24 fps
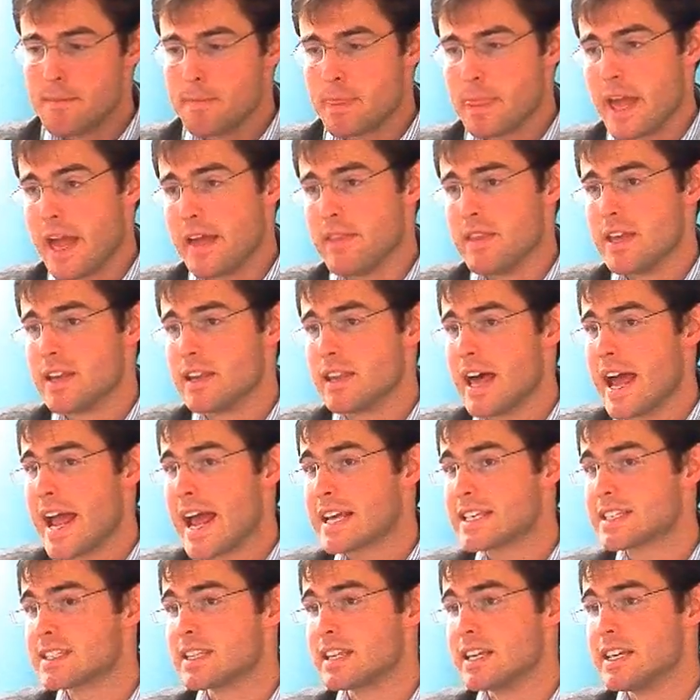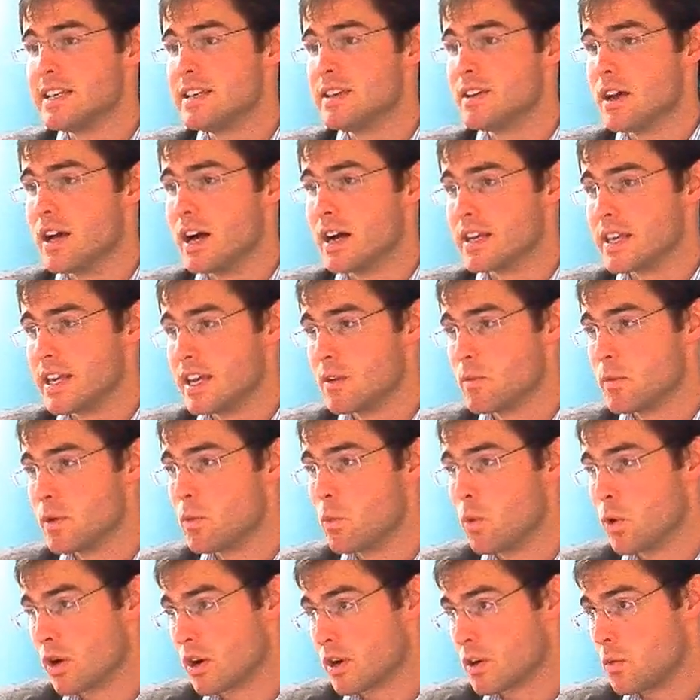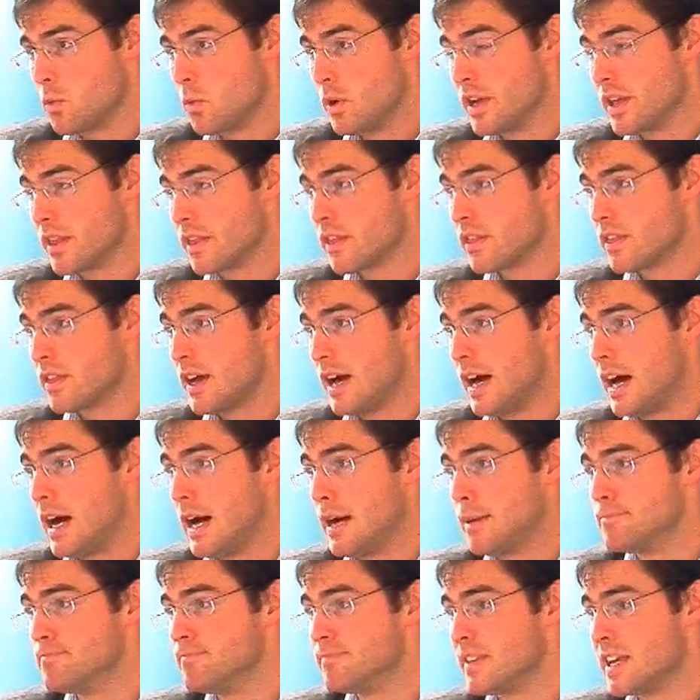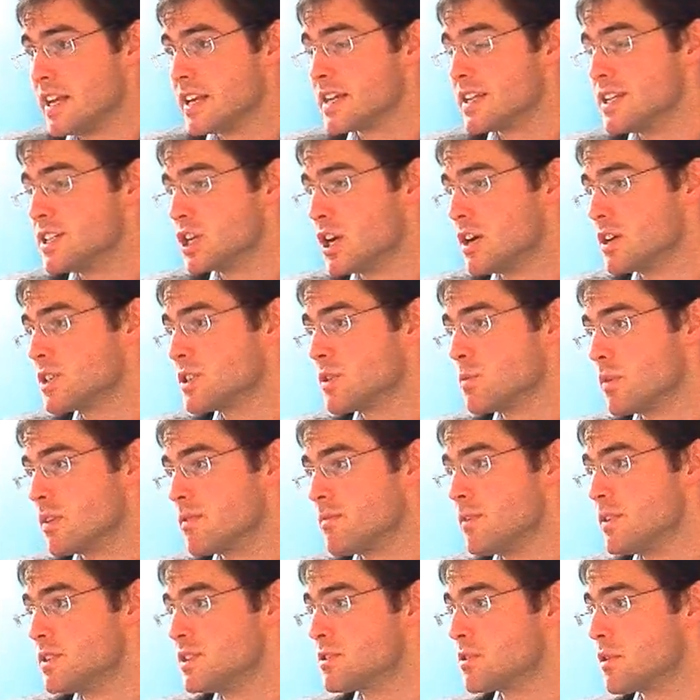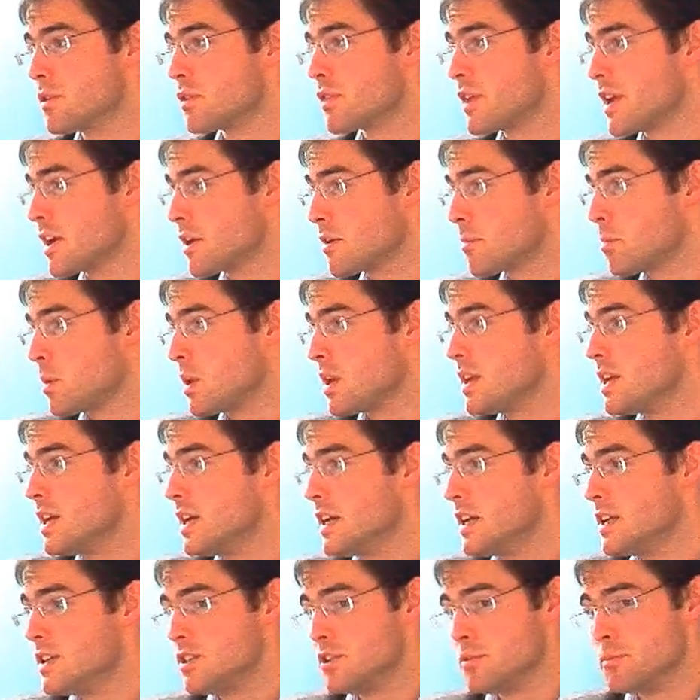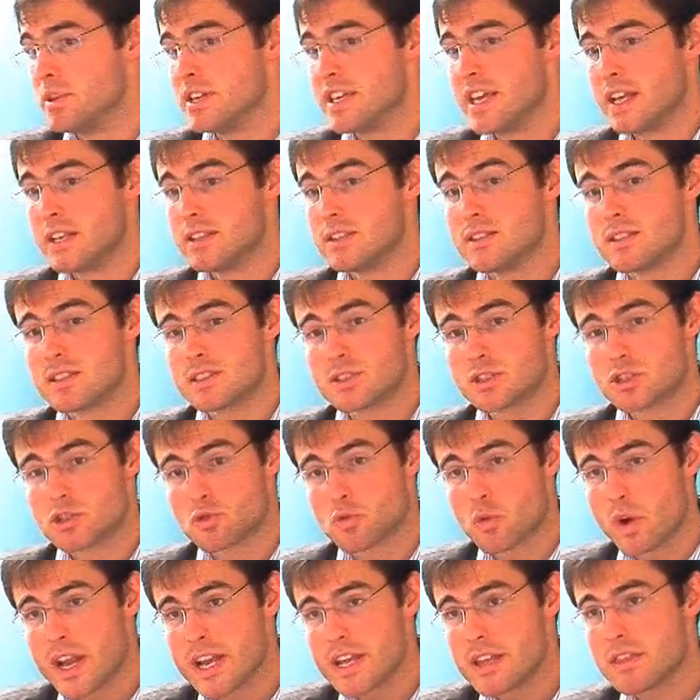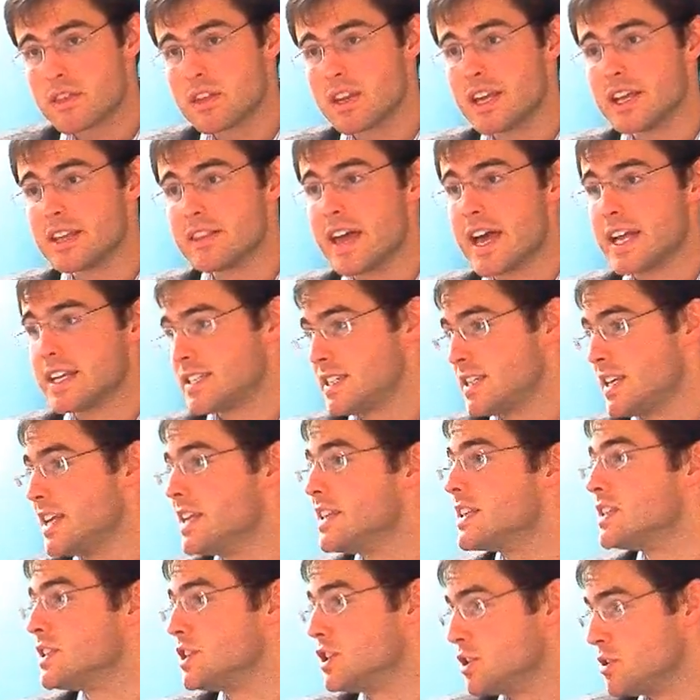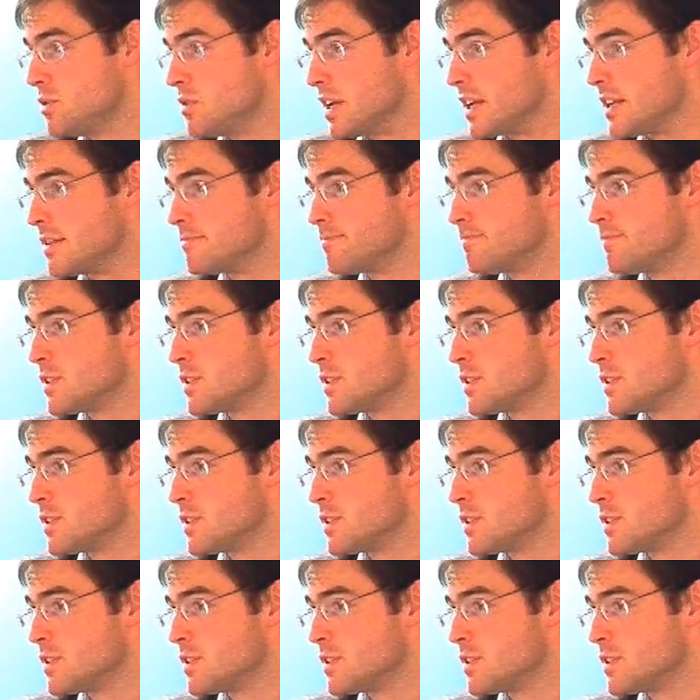And then lastly, again, we work with, in conjunction with physical therapy, to begin strengthening that tendon unit.